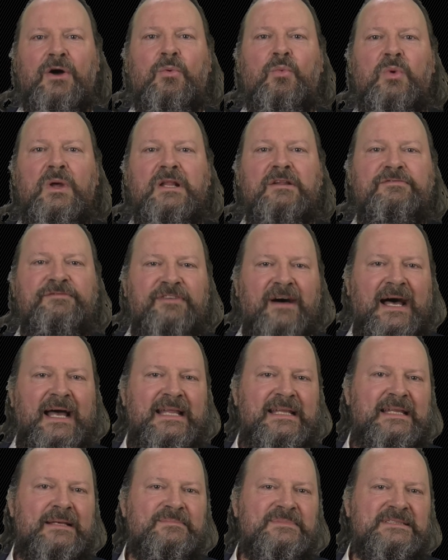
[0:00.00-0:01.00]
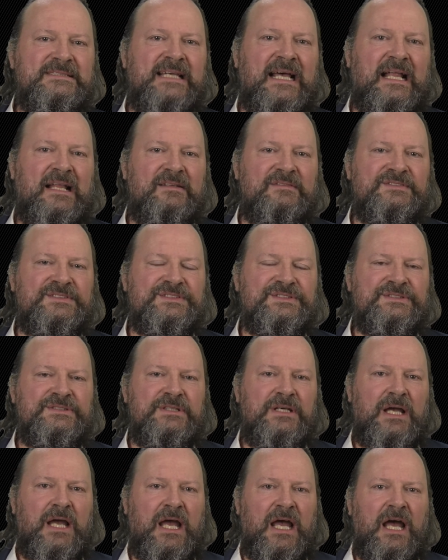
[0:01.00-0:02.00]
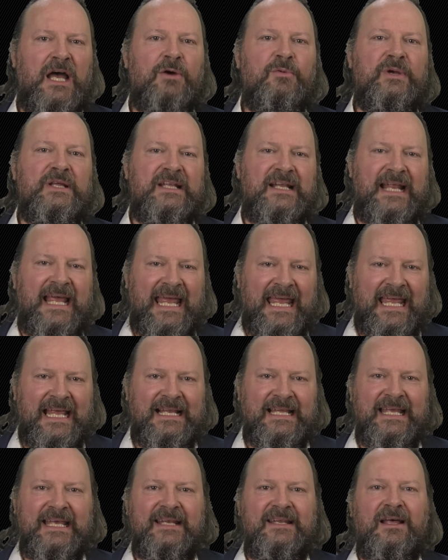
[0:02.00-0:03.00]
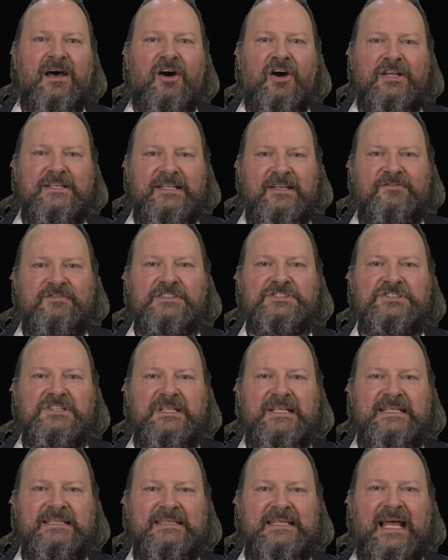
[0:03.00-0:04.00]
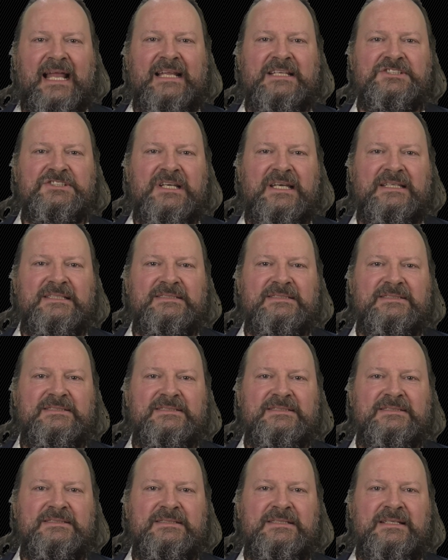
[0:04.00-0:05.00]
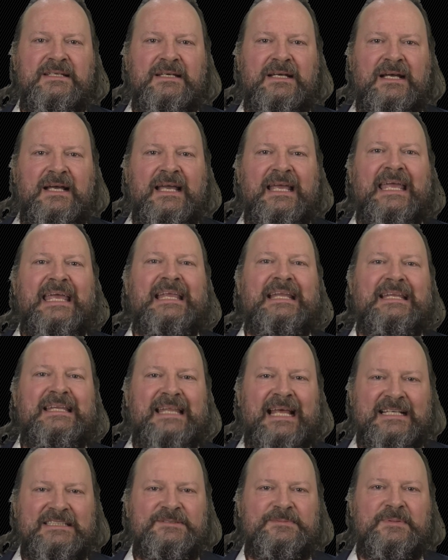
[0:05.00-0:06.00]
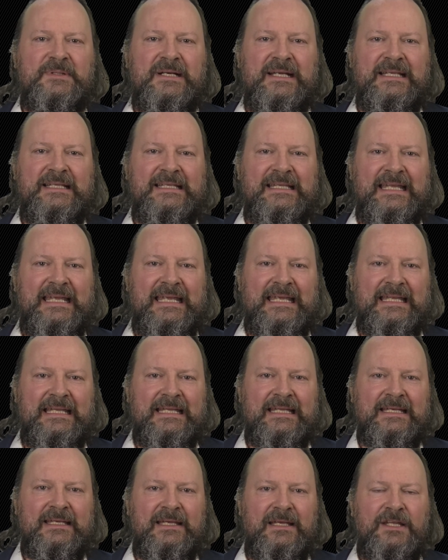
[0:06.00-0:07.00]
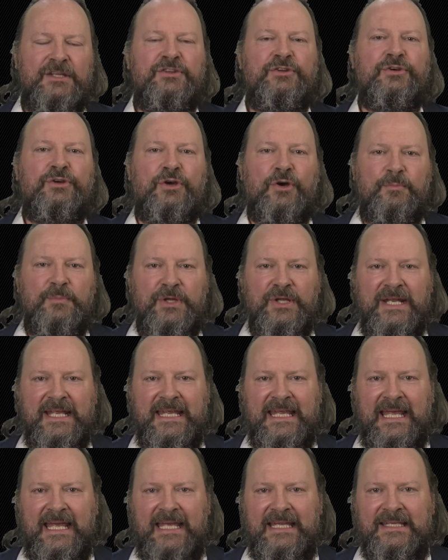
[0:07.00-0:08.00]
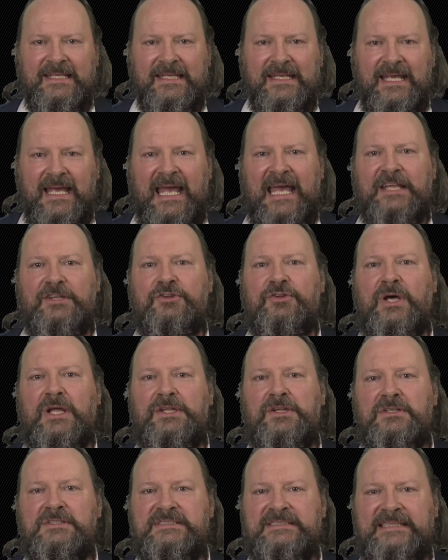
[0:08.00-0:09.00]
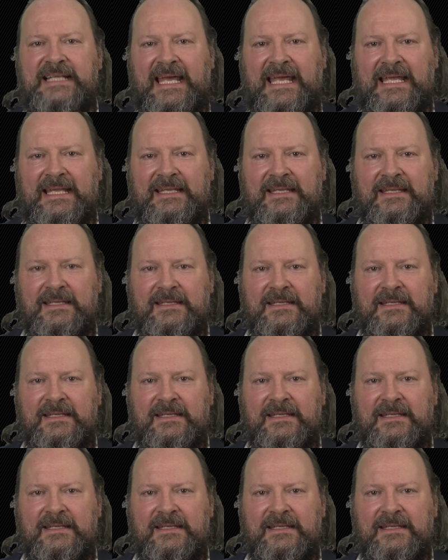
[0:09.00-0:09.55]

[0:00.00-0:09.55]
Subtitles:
will find themselves with an alien artificial intelligence in desperate need to communicate and to understand